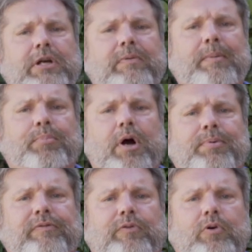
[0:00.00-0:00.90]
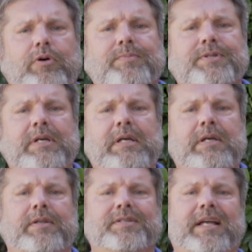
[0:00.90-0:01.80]
generate proper forms
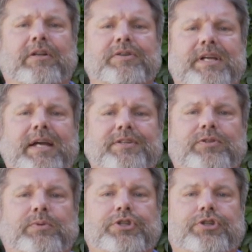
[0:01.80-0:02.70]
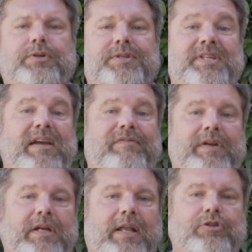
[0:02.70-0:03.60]
the seller signs to ensure
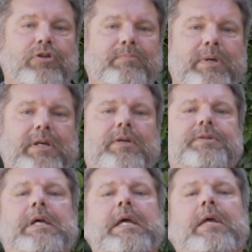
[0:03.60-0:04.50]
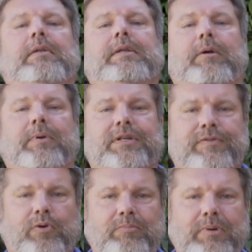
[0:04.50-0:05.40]
CFE electric bills, Telmex
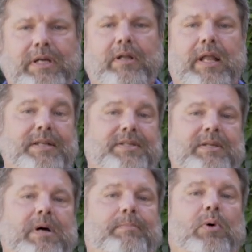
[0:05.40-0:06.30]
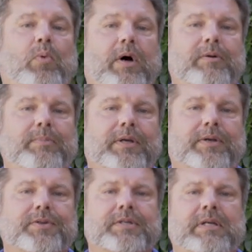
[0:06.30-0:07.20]
phone bill, and CMAPA water
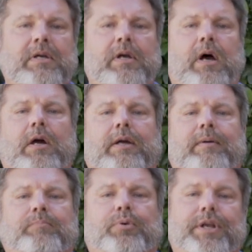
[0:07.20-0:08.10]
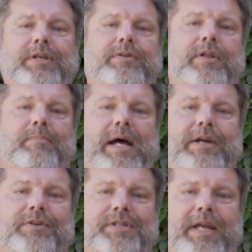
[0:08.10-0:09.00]
bills are put into the
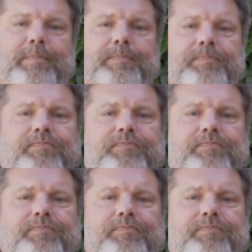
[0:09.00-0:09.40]
buyer's name.